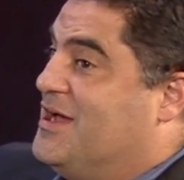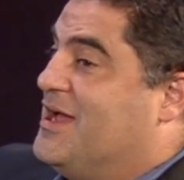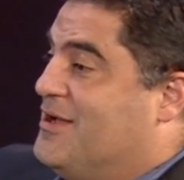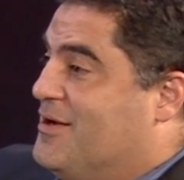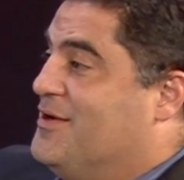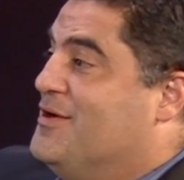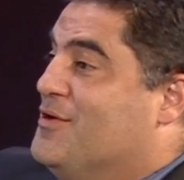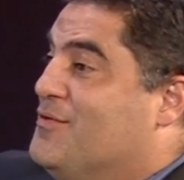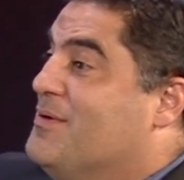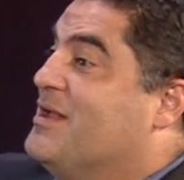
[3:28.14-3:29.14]
okay,
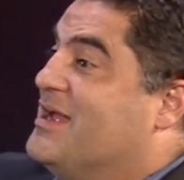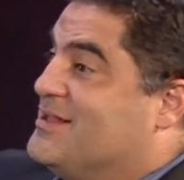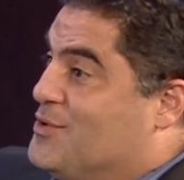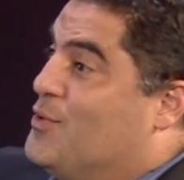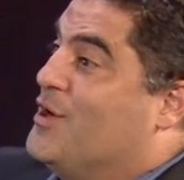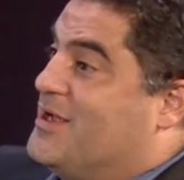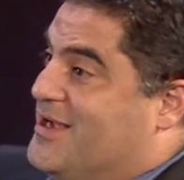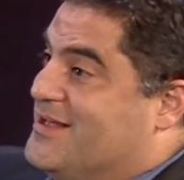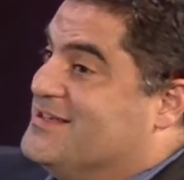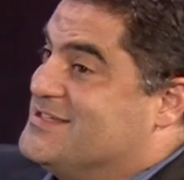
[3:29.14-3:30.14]
we better get to work
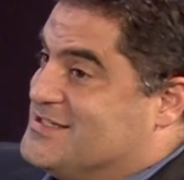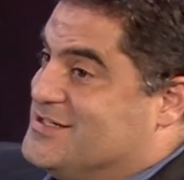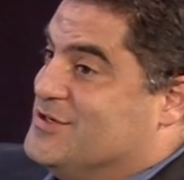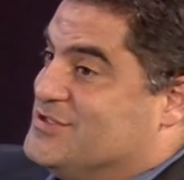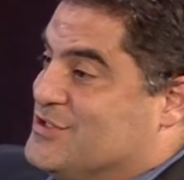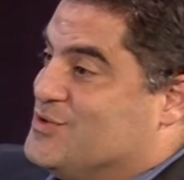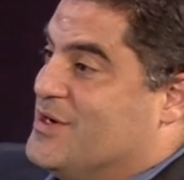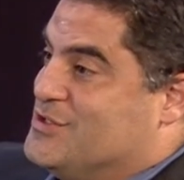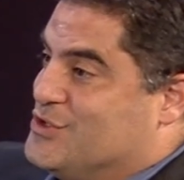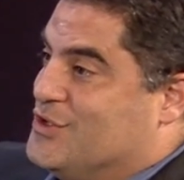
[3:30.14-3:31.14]
here. This we, is a serious
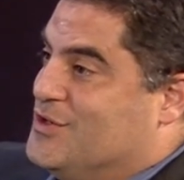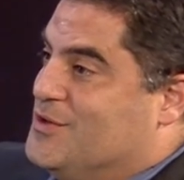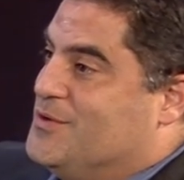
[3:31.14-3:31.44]
situation. We were,